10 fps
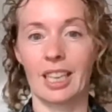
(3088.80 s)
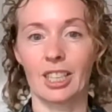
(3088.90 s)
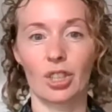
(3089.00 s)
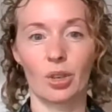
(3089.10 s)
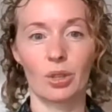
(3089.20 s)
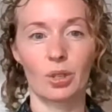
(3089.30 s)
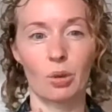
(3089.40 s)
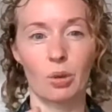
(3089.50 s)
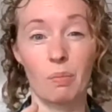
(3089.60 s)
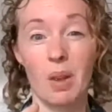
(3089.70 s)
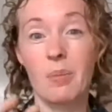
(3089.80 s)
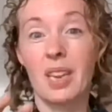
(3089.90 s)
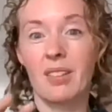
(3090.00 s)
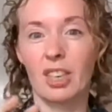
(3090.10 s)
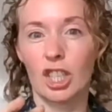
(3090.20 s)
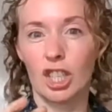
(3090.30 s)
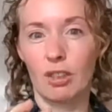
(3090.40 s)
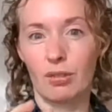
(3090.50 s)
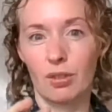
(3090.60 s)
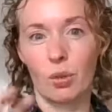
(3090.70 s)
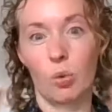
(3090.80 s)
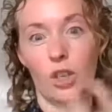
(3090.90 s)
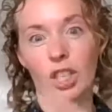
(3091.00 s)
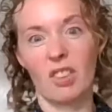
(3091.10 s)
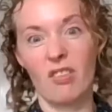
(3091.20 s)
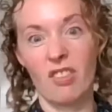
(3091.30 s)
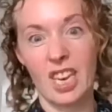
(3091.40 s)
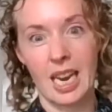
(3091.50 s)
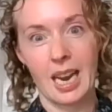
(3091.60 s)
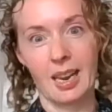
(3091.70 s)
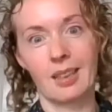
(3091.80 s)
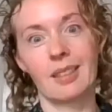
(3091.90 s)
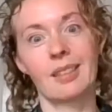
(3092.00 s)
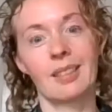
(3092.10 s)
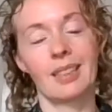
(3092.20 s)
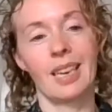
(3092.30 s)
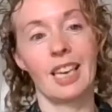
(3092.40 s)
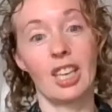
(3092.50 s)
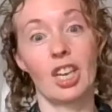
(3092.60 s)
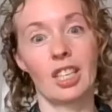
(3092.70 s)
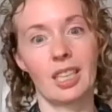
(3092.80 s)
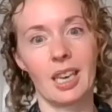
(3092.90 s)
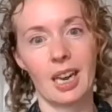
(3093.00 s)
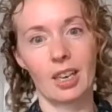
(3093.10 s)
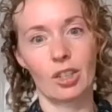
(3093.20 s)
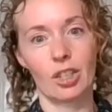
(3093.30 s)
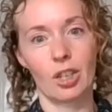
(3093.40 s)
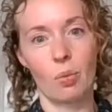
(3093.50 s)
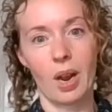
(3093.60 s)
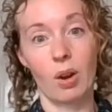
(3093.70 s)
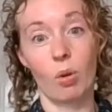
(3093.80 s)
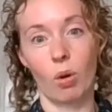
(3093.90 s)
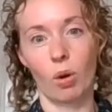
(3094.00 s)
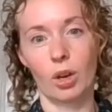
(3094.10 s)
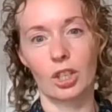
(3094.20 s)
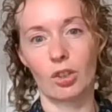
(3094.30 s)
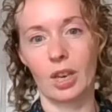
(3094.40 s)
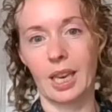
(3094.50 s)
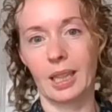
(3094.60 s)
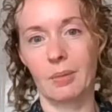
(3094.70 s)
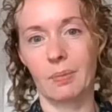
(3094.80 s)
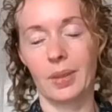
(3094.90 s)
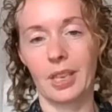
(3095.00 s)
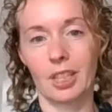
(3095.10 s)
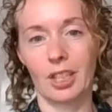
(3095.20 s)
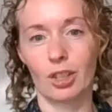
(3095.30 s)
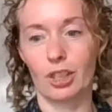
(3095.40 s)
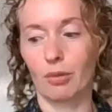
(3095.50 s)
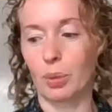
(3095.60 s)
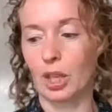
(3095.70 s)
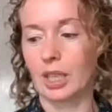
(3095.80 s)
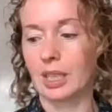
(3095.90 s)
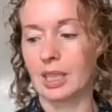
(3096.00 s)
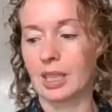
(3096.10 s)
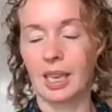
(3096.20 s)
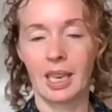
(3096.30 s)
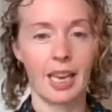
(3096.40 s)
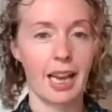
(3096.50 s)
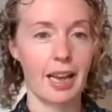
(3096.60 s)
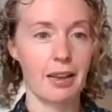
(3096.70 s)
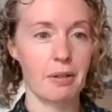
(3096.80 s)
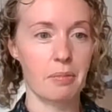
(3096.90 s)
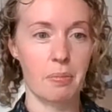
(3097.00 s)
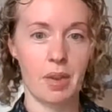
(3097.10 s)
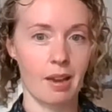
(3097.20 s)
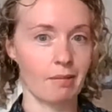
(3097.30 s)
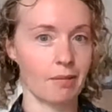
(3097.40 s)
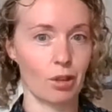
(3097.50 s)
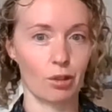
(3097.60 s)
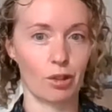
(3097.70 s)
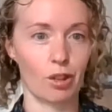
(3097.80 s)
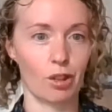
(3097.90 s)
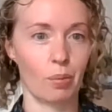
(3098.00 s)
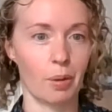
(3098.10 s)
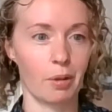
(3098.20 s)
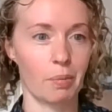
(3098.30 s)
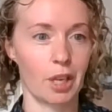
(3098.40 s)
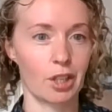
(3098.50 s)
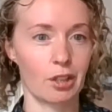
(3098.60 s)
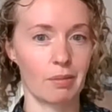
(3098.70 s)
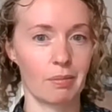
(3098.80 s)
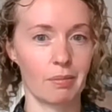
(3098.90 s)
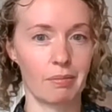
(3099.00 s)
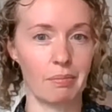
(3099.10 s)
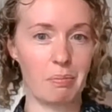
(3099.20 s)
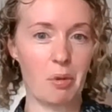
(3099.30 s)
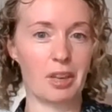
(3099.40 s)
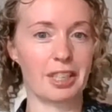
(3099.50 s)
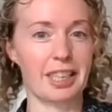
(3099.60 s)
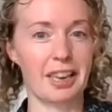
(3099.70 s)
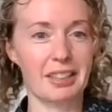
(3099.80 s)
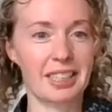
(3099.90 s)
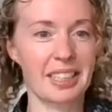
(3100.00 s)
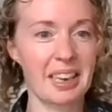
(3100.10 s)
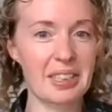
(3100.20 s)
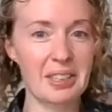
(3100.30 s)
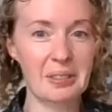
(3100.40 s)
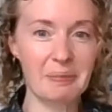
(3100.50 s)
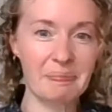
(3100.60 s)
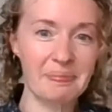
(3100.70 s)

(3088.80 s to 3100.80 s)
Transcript: So it's sort of maybe even a shift towards convening non-state actors in a way, or orchestrating them, as others have put. But yeah, Joost, you probably have much more to say on this than I do.